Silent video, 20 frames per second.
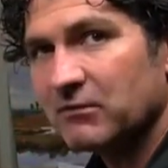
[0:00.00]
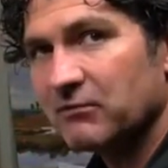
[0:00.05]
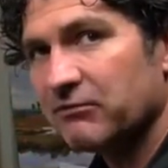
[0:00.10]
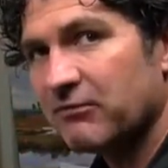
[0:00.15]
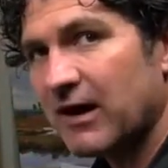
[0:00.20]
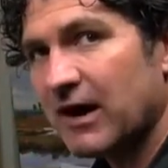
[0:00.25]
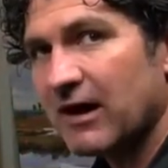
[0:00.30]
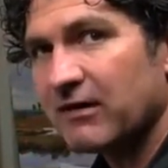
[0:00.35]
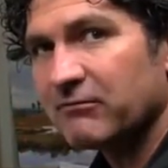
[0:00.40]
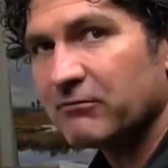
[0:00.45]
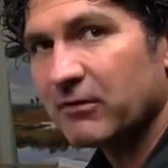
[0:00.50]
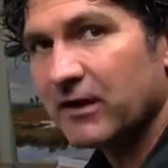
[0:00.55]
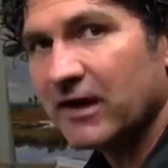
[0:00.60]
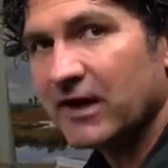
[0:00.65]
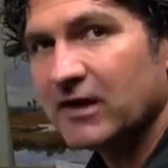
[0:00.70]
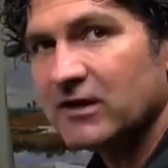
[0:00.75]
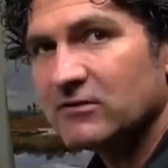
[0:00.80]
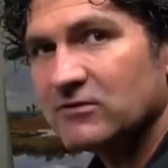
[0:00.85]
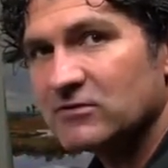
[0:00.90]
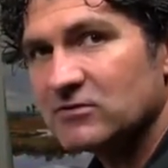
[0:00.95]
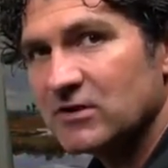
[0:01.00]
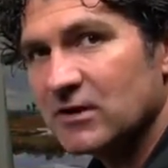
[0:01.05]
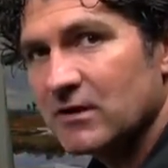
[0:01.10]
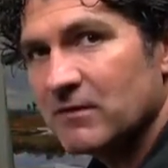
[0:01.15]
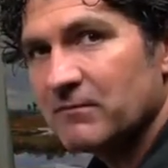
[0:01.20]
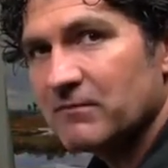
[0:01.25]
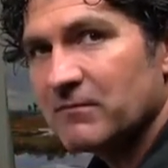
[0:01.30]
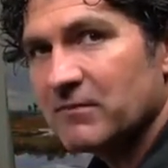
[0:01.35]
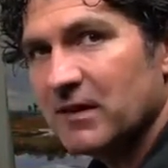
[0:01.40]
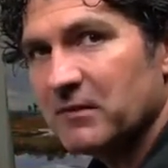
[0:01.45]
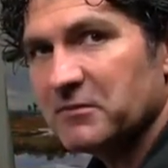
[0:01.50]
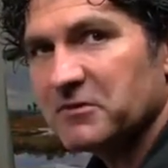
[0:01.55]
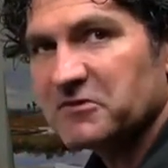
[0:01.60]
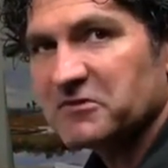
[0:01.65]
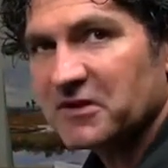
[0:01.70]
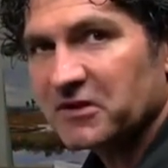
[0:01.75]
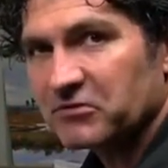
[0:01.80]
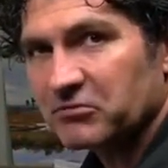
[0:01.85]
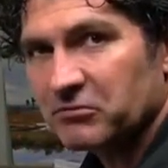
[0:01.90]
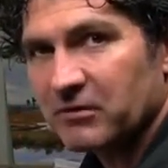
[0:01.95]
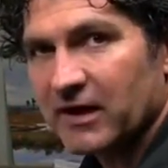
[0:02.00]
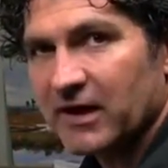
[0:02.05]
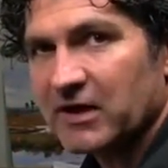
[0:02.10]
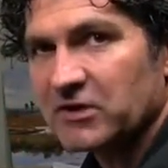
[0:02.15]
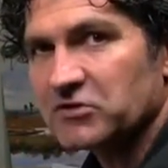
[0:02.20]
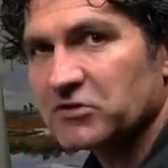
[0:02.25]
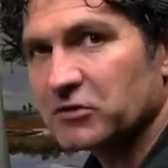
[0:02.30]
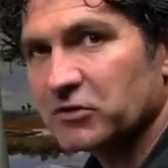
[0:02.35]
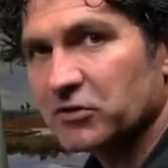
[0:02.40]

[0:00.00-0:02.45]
5 range, maybe 6 range.